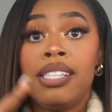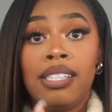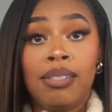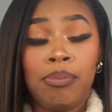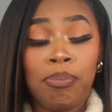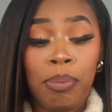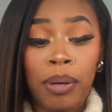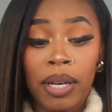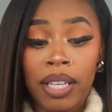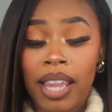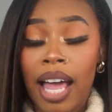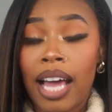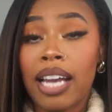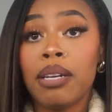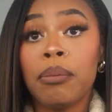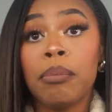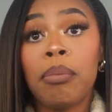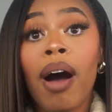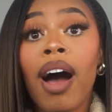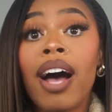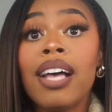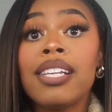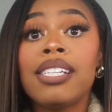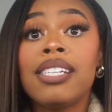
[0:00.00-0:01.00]
put that
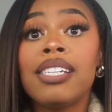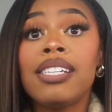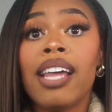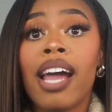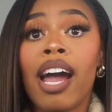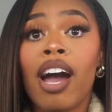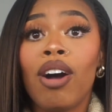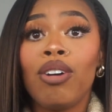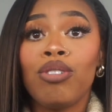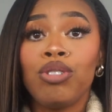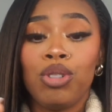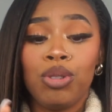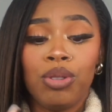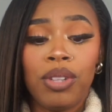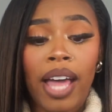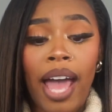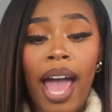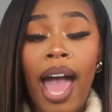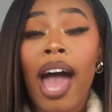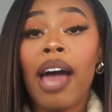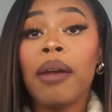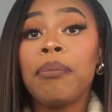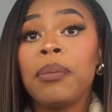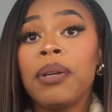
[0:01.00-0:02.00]
deposit down, do the
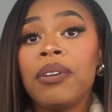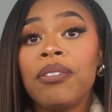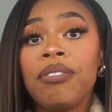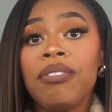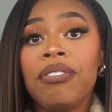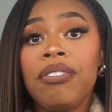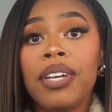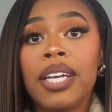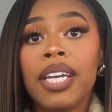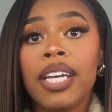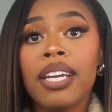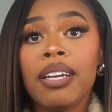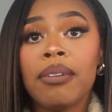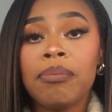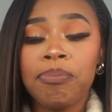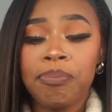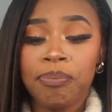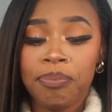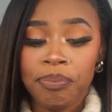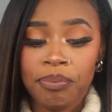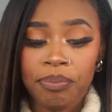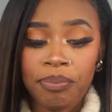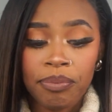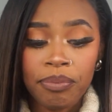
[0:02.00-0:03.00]
admin fee,
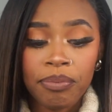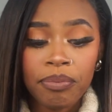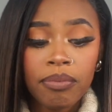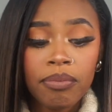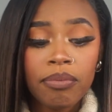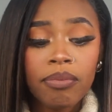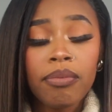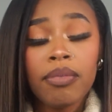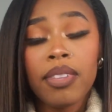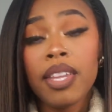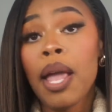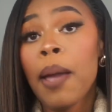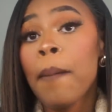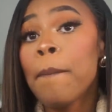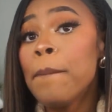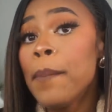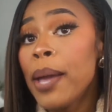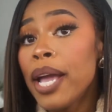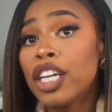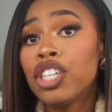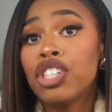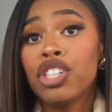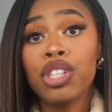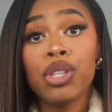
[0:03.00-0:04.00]

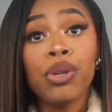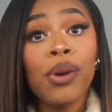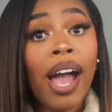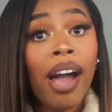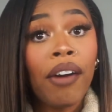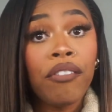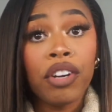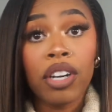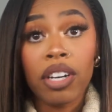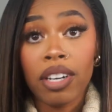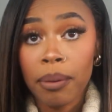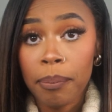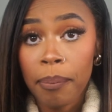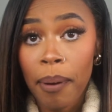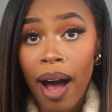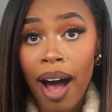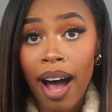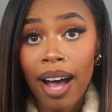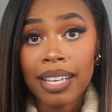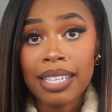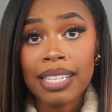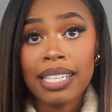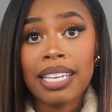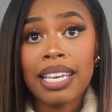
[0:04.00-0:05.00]
make sure you have your
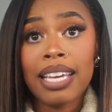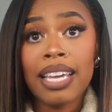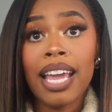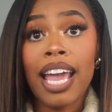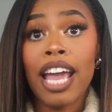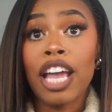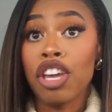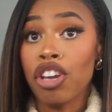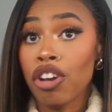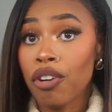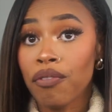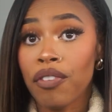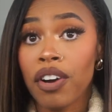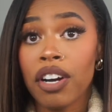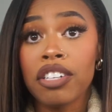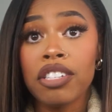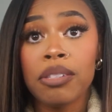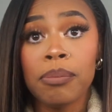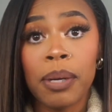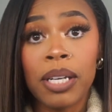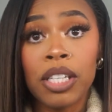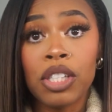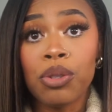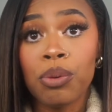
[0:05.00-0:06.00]
deposit and your first
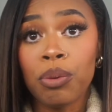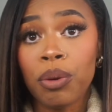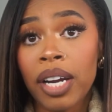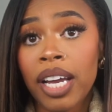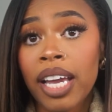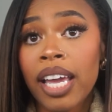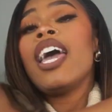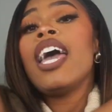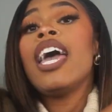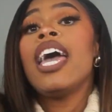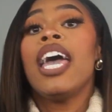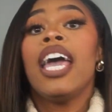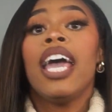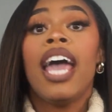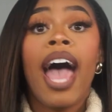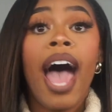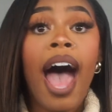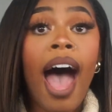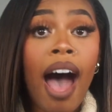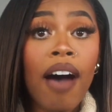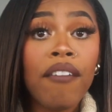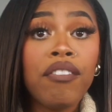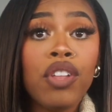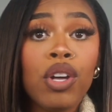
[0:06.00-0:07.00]
month's rent.
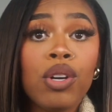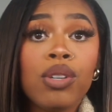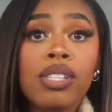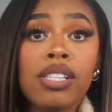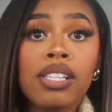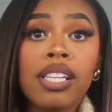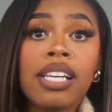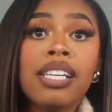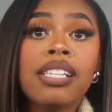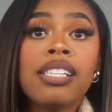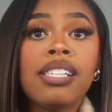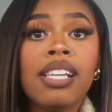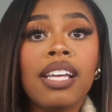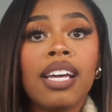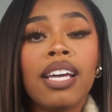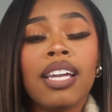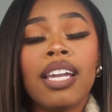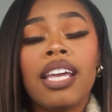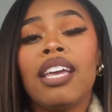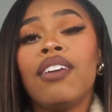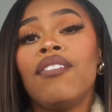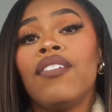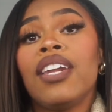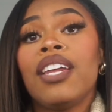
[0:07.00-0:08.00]
Have those things done
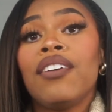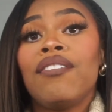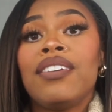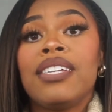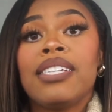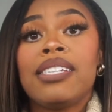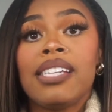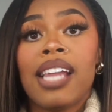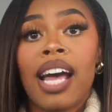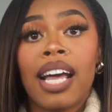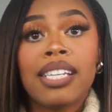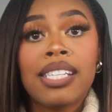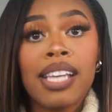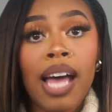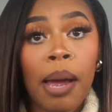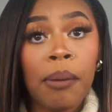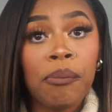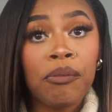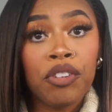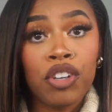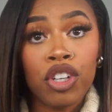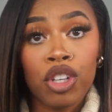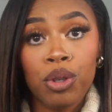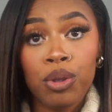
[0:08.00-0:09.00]
even if it's not time
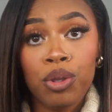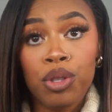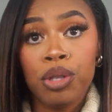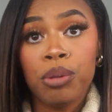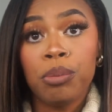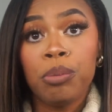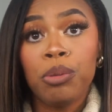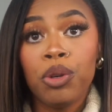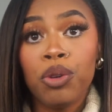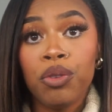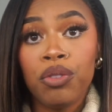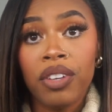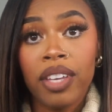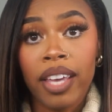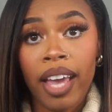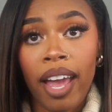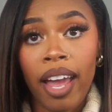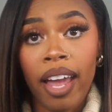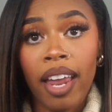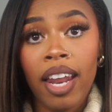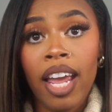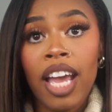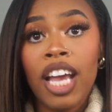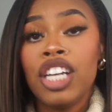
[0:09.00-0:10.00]
for you to move
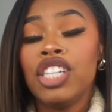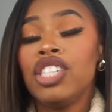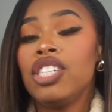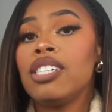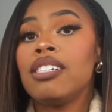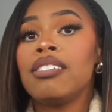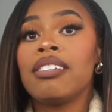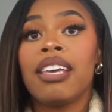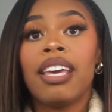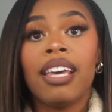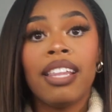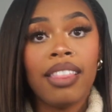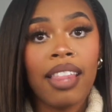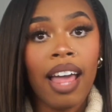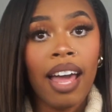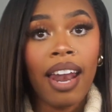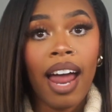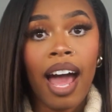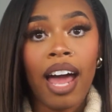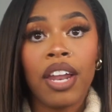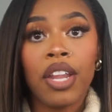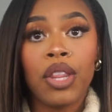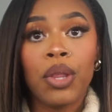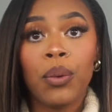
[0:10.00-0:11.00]
yet. Just get that
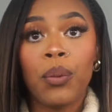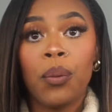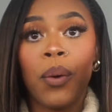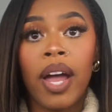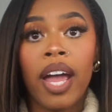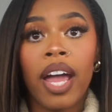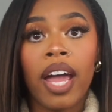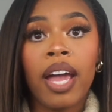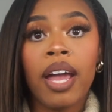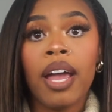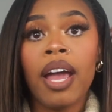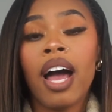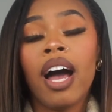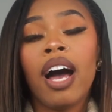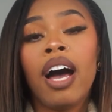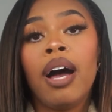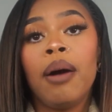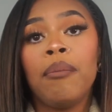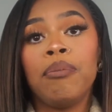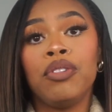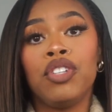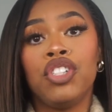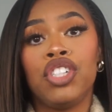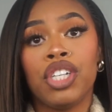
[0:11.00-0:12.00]
out of the way.
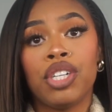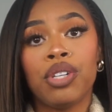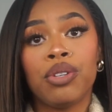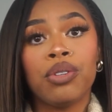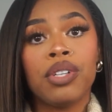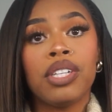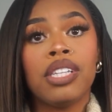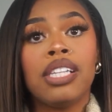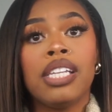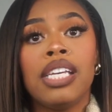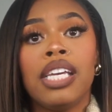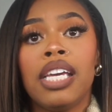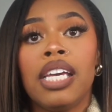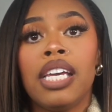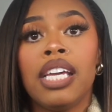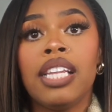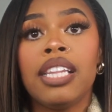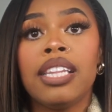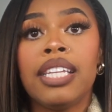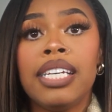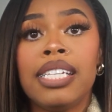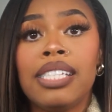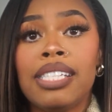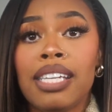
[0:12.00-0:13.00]
Generally,
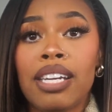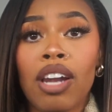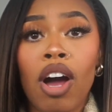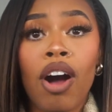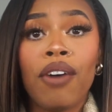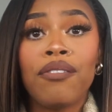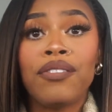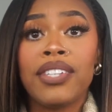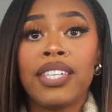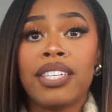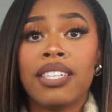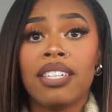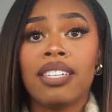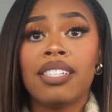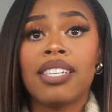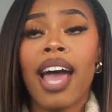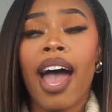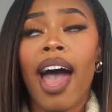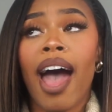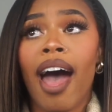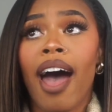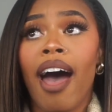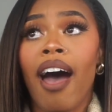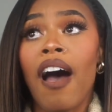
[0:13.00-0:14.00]
leasing offices
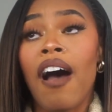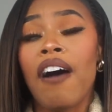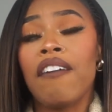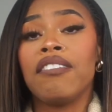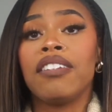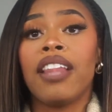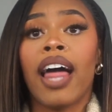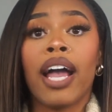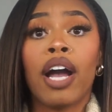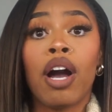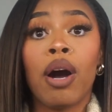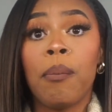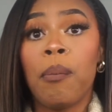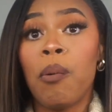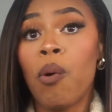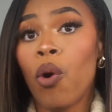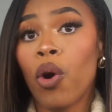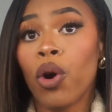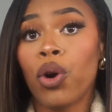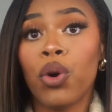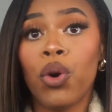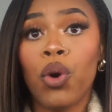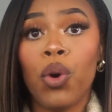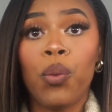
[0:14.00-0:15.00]
have like a
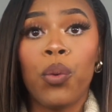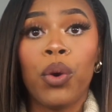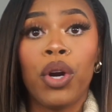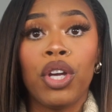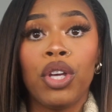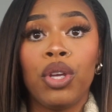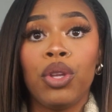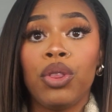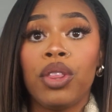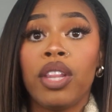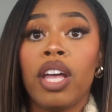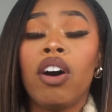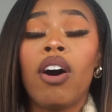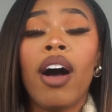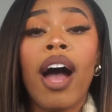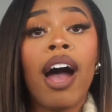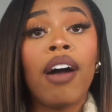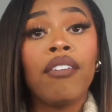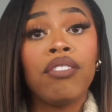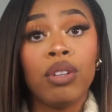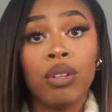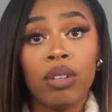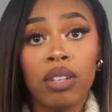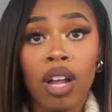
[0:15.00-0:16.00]
portal where they'll
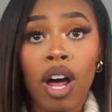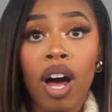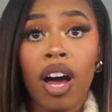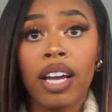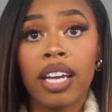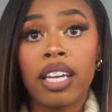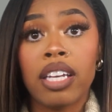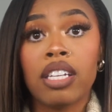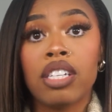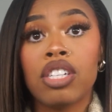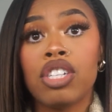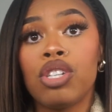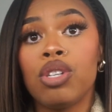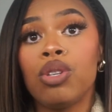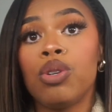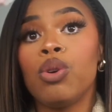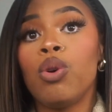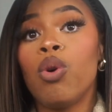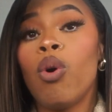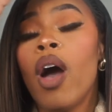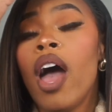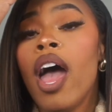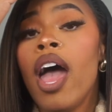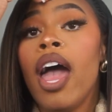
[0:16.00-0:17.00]
have you log
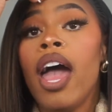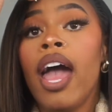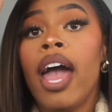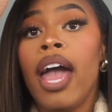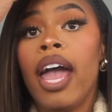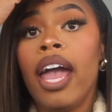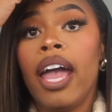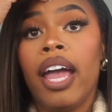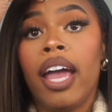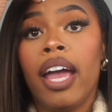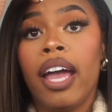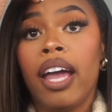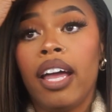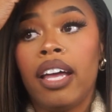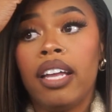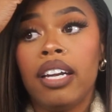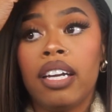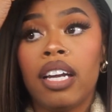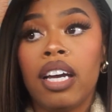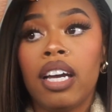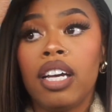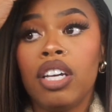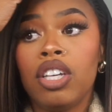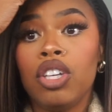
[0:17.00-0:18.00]
into, and
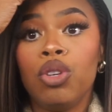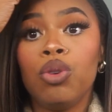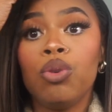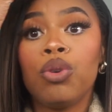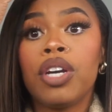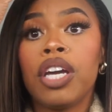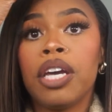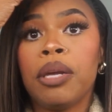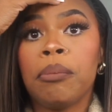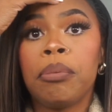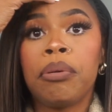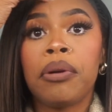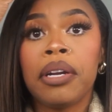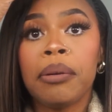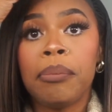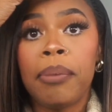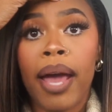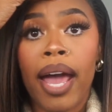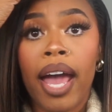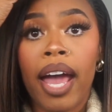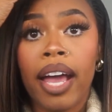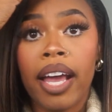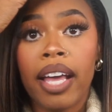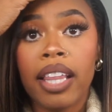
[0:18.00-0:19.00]
you can
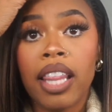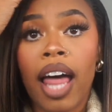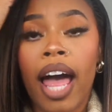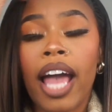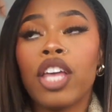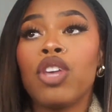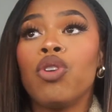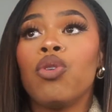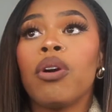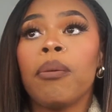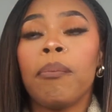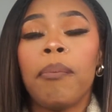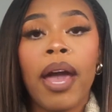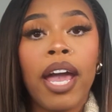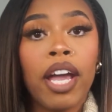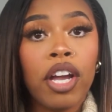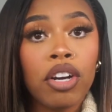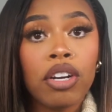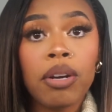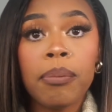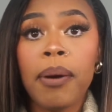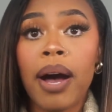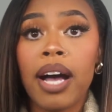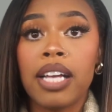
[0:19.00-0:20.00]
prepay. Like, you could pay your
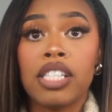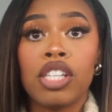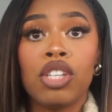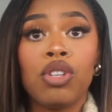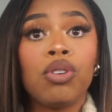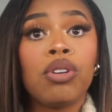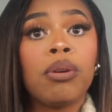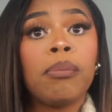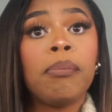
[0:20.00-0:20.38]
deposit, you can